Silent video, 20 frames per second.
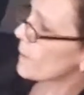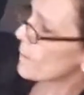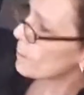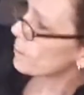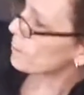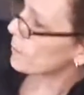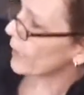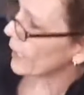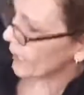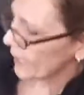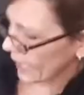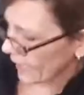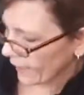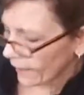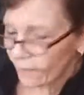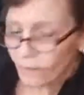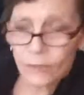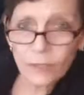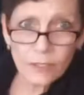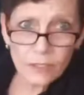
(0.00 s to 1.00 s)
but
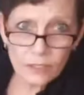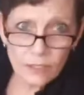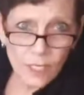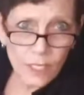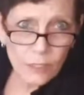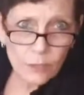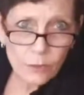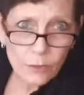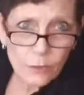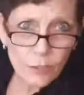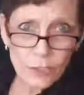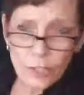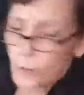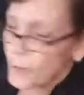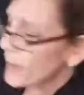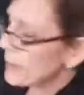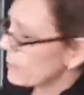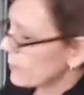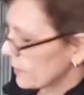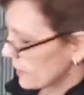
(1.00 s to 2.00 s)
heavily diluted to
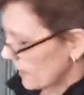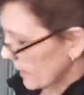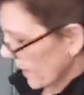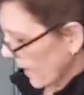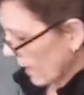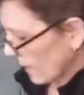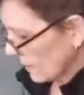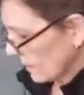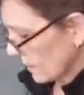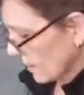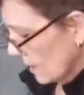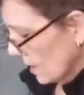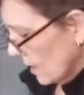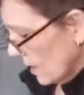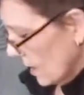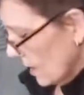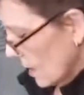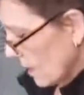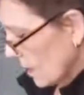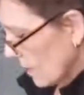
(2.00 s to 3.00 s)
be able to get
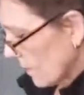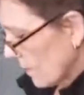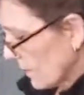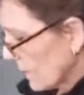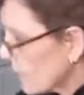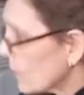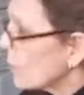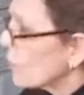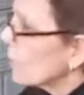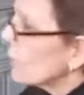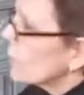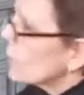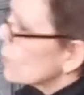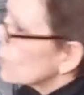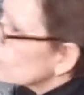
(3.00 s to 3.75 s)
um, the, the